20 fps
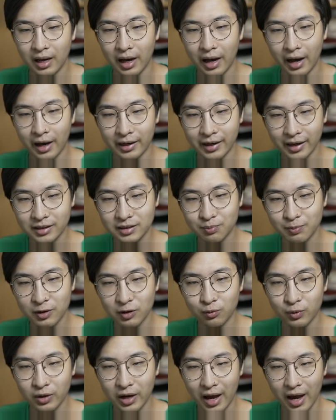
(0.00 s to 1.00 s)
Next
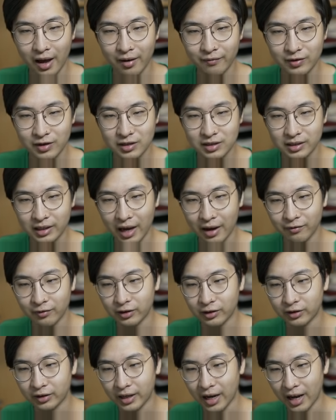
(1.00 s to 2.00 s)
build we have is
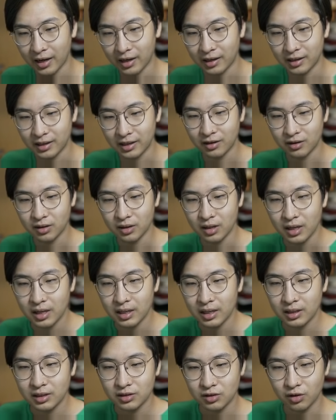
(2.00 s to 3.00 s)
Cavalier Cannoneer.
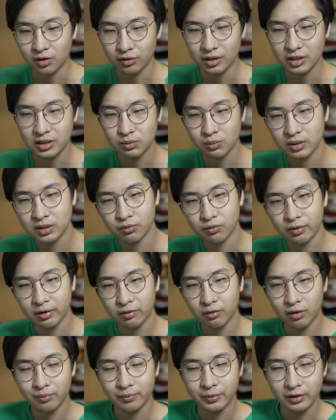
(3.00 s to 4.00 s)
So this one's a
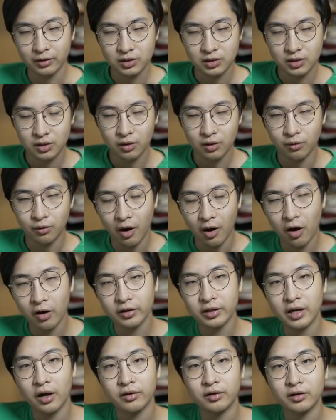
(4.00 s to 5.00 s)
reroll build. So all
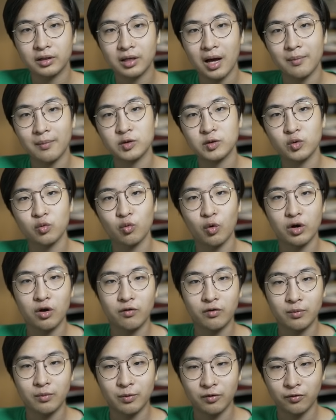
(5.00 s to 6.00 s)
the other comps we went
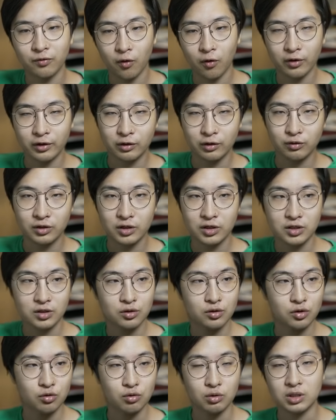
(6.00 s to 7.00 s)
over before, you
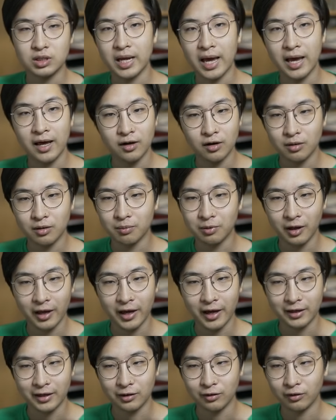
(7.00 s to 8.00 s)
just do standard
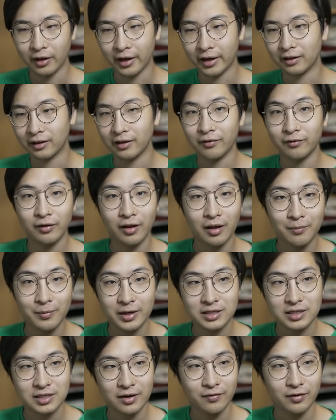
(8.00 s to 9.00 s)
playing. You like level up
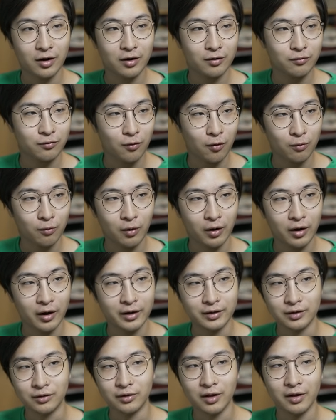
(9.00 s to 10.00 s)
at 7 on
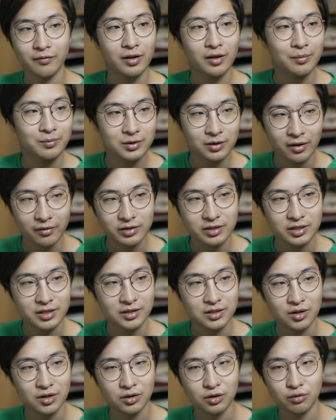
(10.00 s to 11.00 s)
4-1, you level up to level
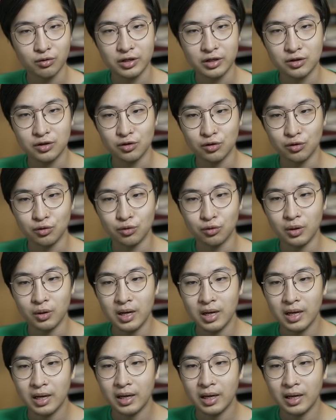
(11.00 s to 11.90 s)
6 on 3-2.